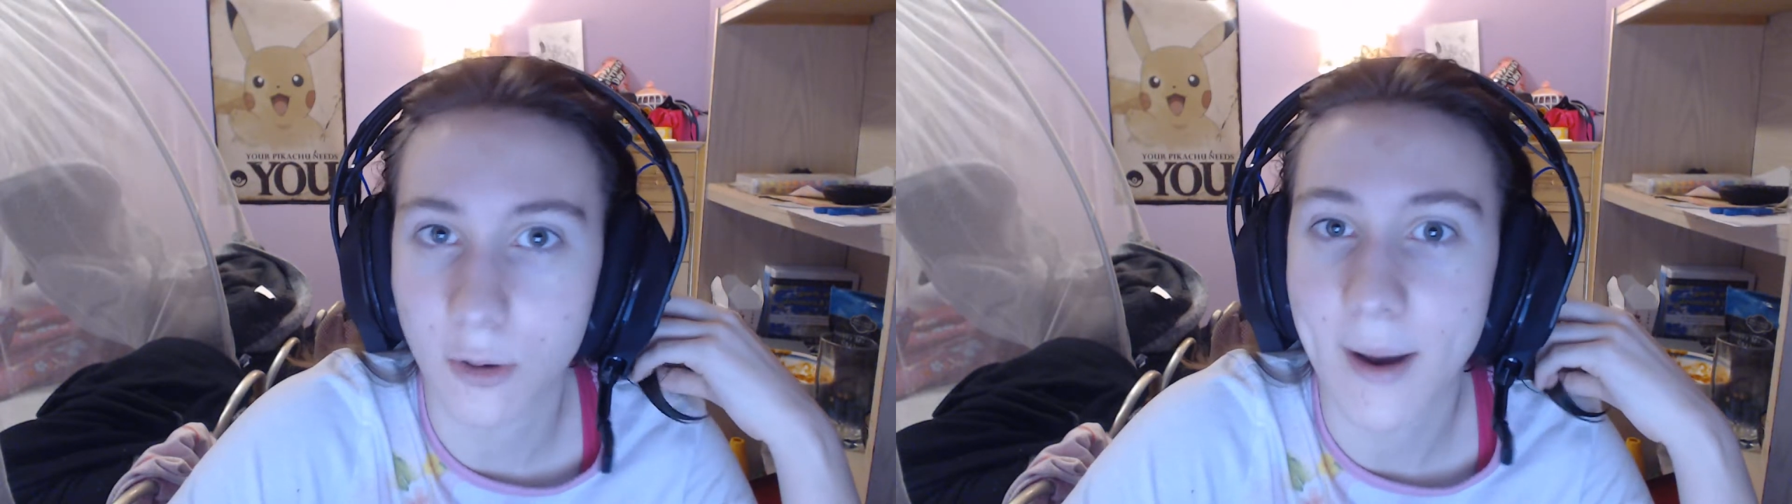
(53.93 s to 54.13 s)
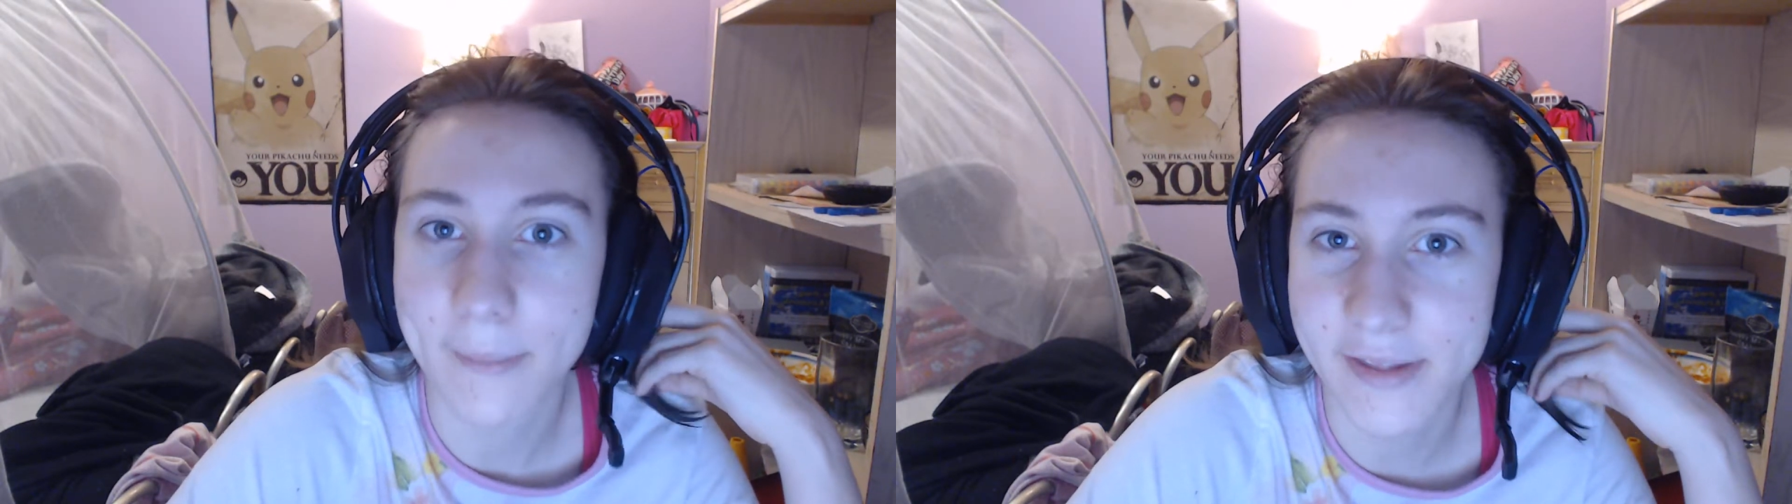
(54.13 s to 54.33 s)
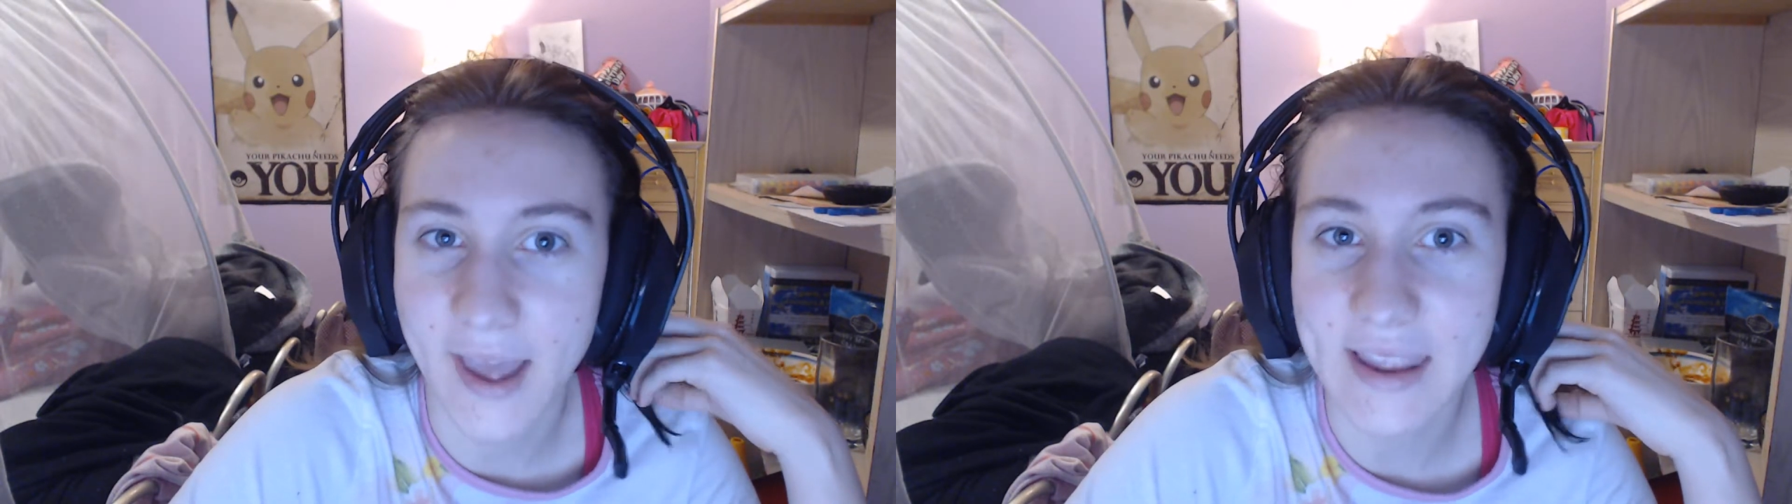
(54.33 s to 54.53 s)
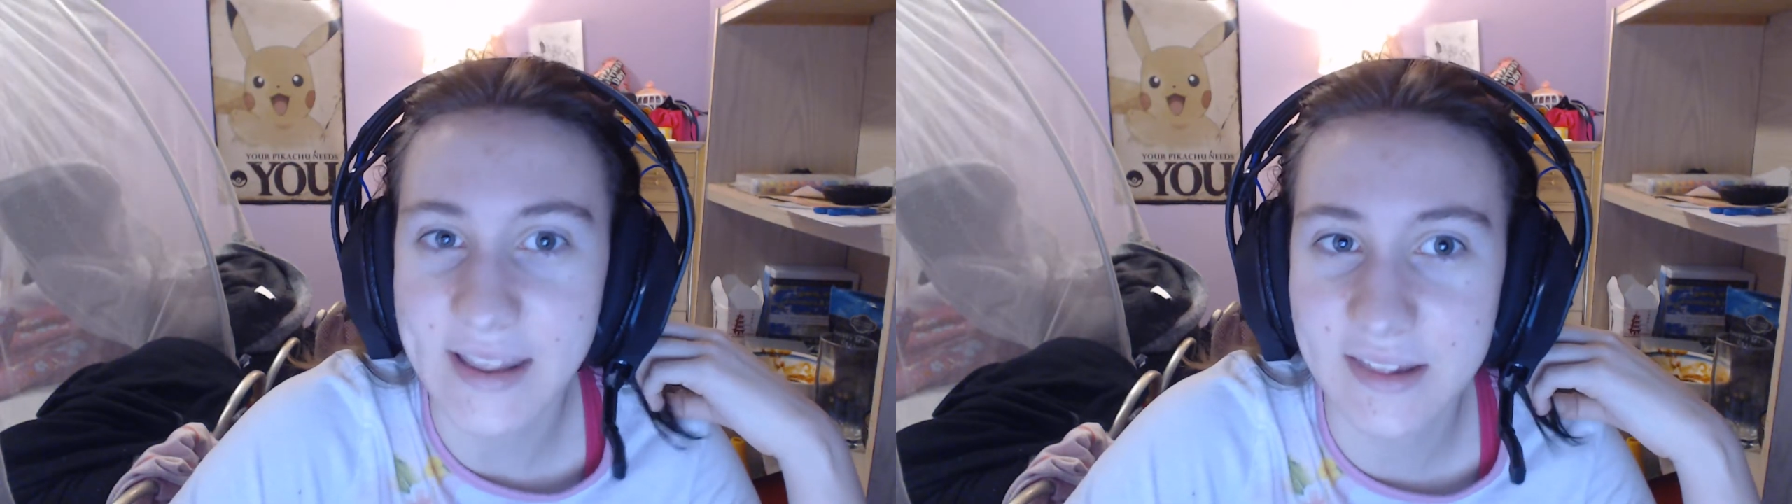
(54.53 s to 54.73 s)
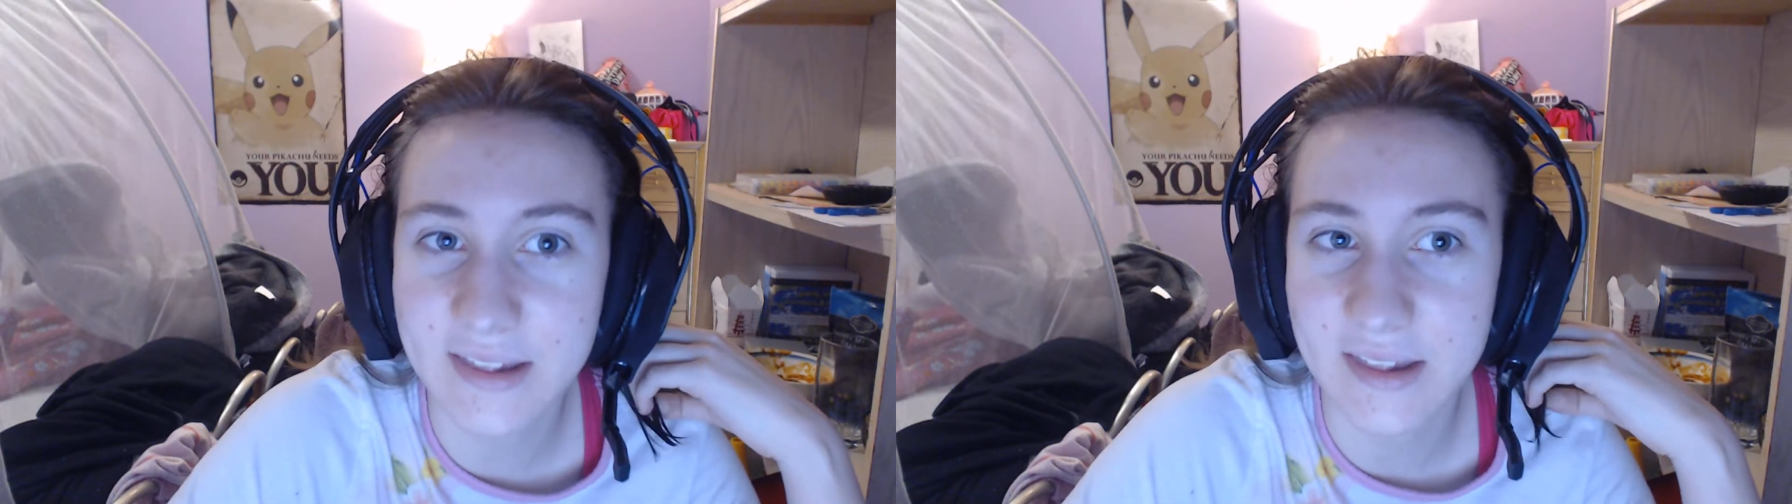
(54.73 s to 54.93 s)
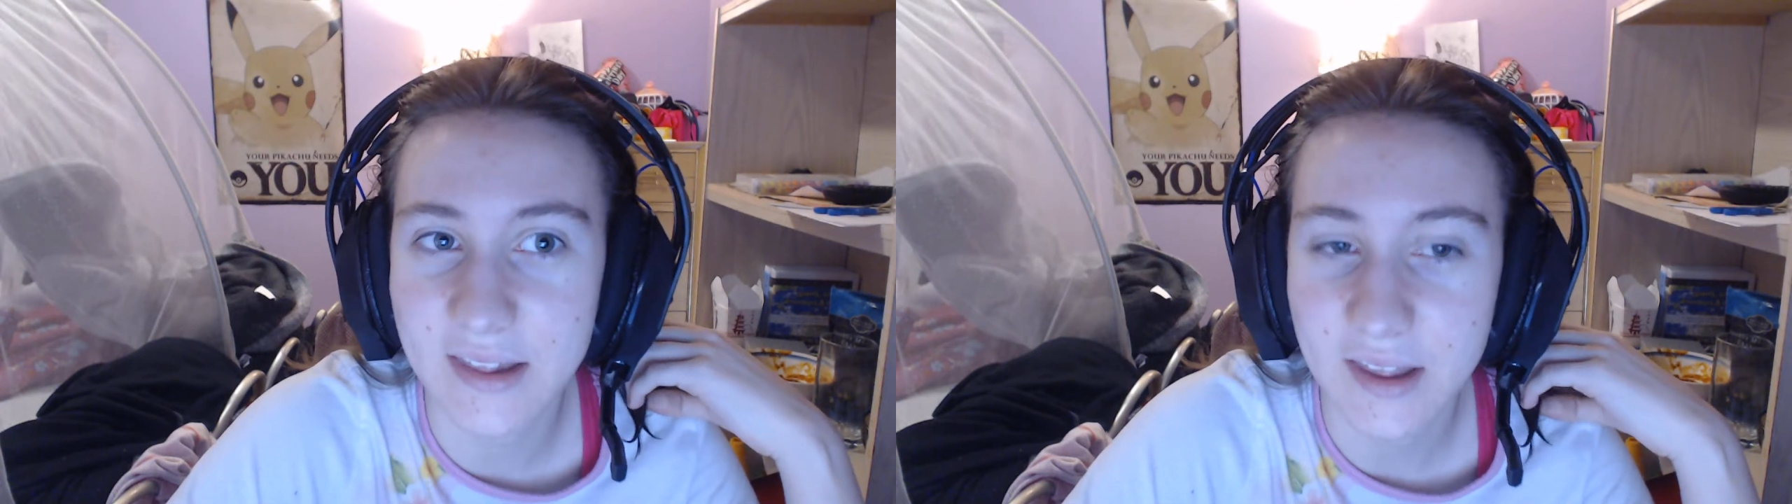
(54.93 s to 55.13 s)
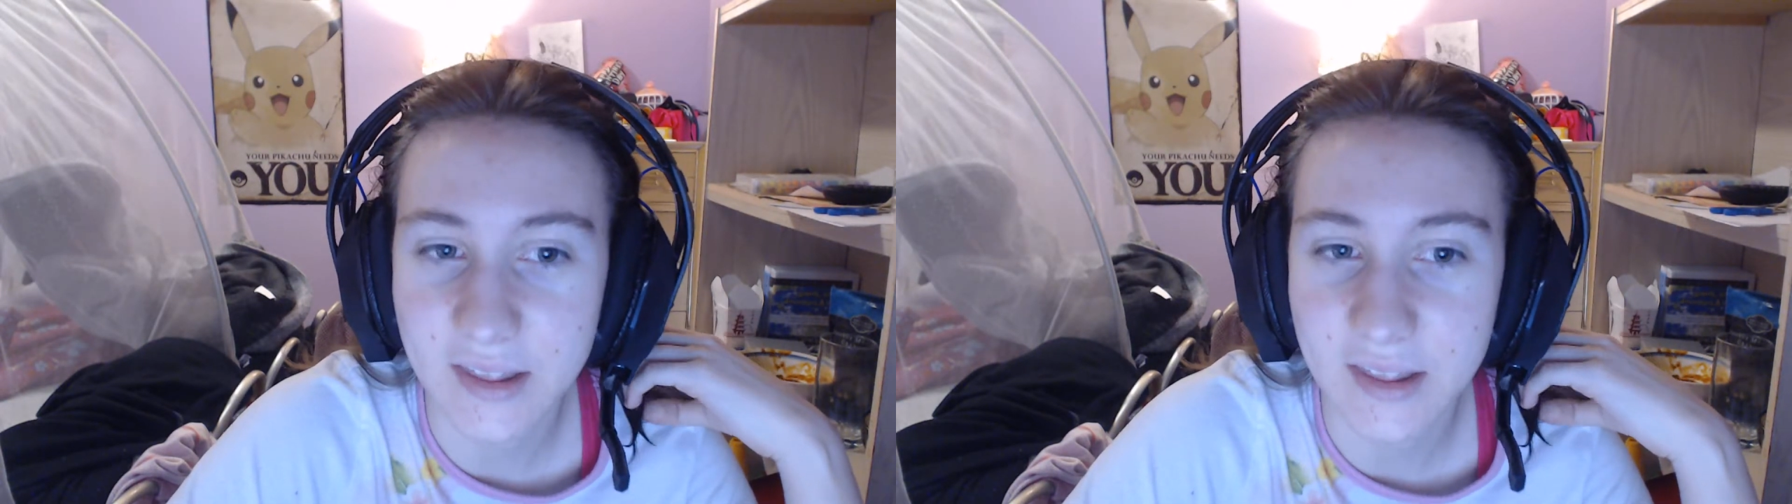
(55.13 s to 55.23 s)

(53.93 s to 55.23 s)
websites